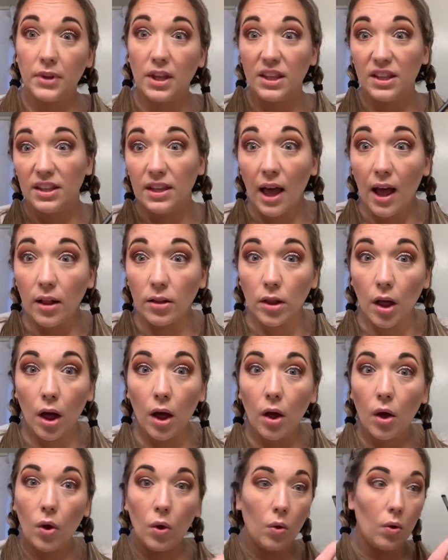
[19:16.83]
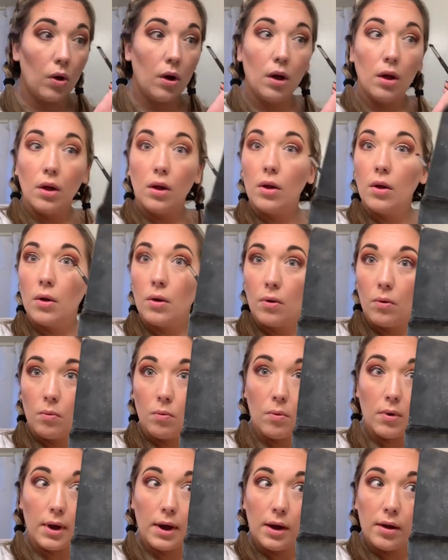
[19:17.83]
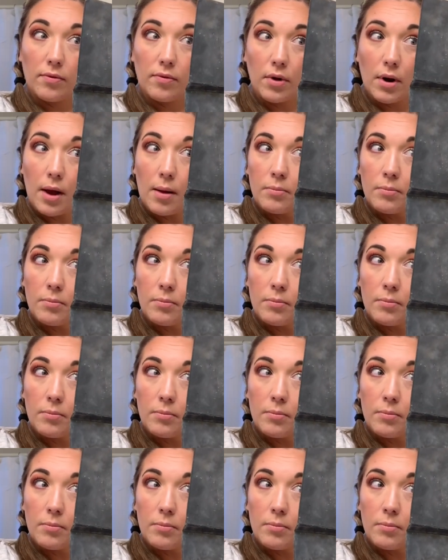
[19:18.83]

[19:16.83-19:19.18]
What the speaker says: yellow, whatever.